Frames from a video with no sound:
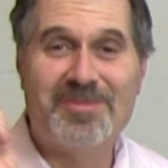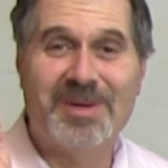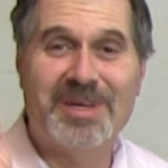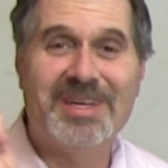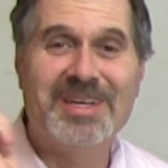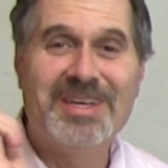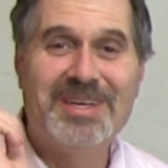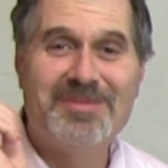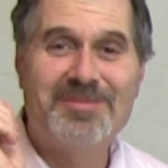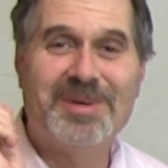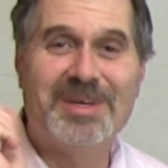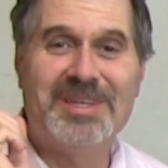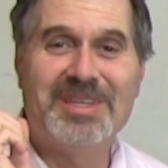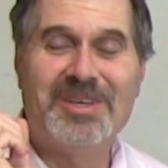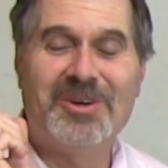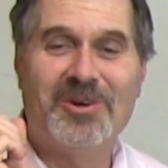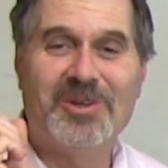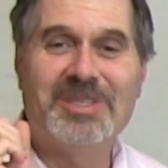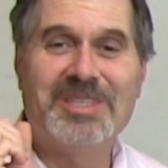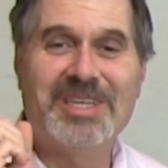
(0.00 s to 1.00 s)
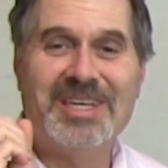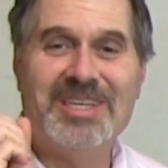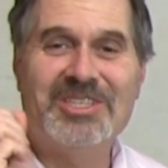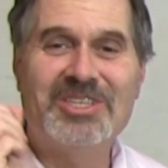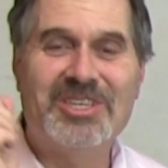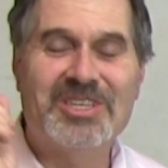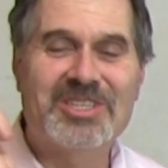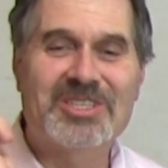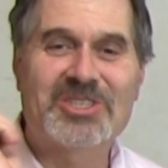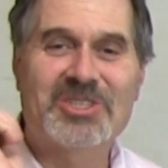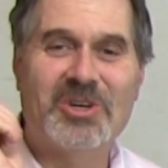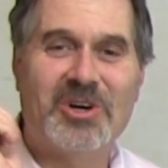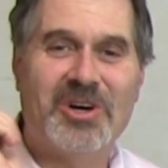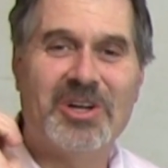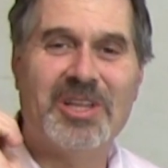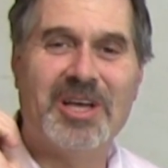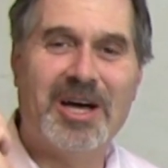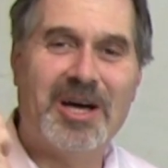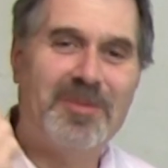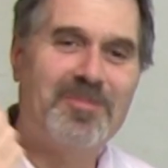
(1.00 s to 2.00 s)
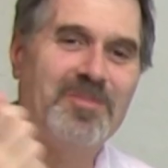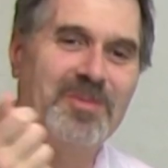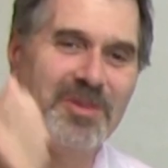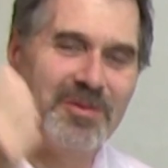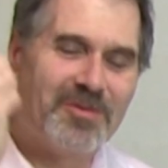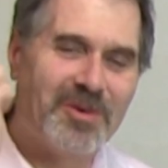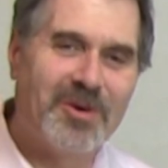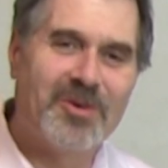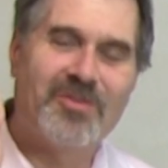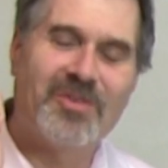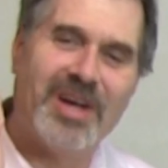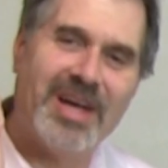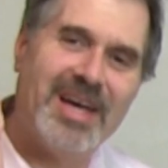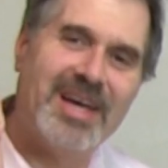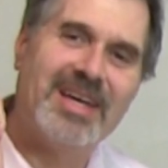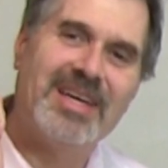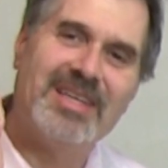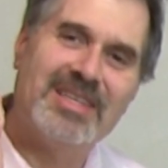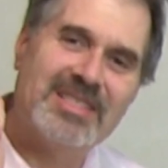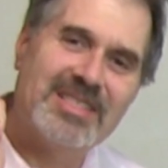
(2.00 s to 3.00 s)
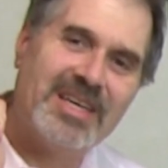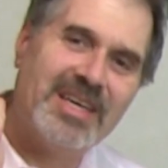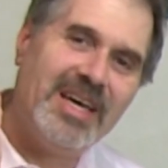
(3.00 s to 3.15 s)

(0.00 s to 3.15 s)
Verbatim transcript: But but in the old days, you could just call up, the phone rang, and you say,